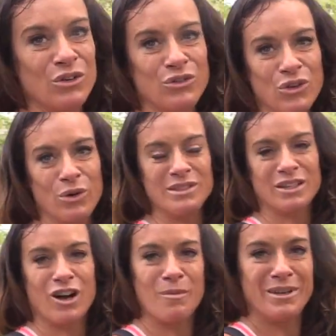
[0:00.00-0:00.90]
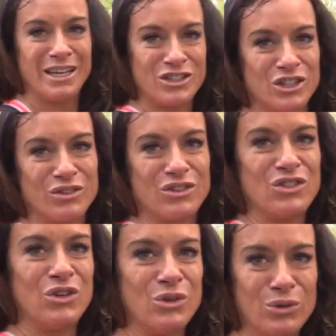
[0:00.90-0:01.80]
So it's a combination of the
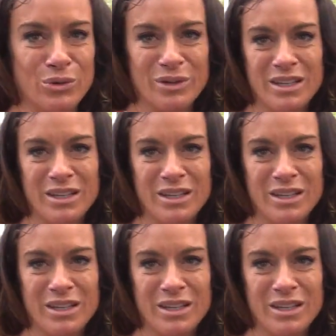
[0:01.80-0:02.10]
two.